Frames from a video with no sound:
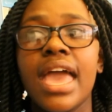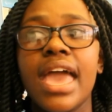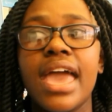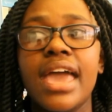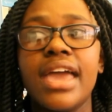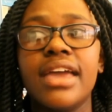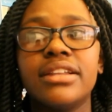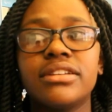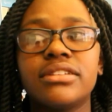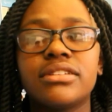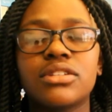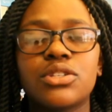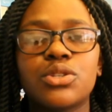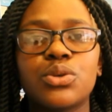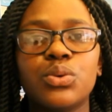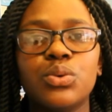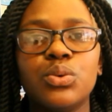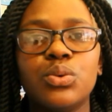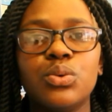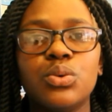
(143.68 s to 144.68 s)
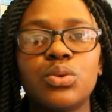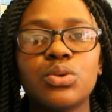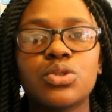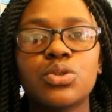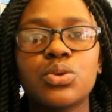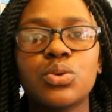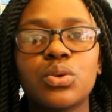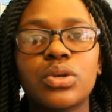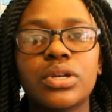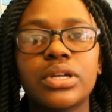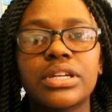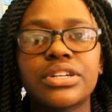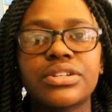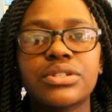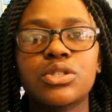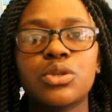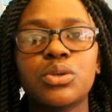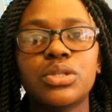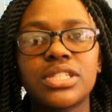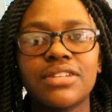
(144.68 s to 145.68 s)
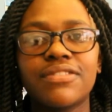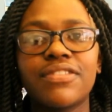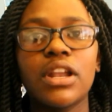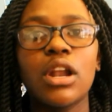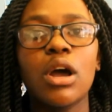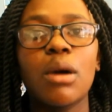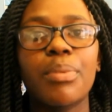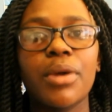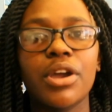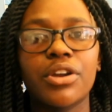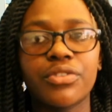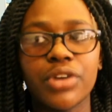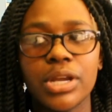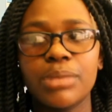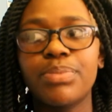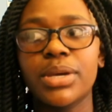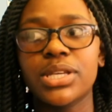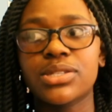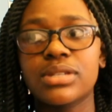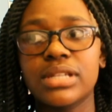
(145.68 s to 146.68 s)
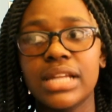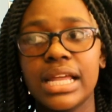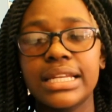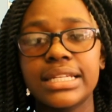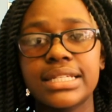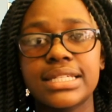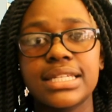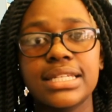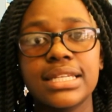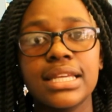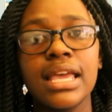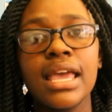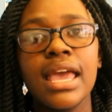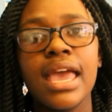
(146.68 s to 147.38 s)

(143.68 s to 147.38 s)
and to develop a great personality,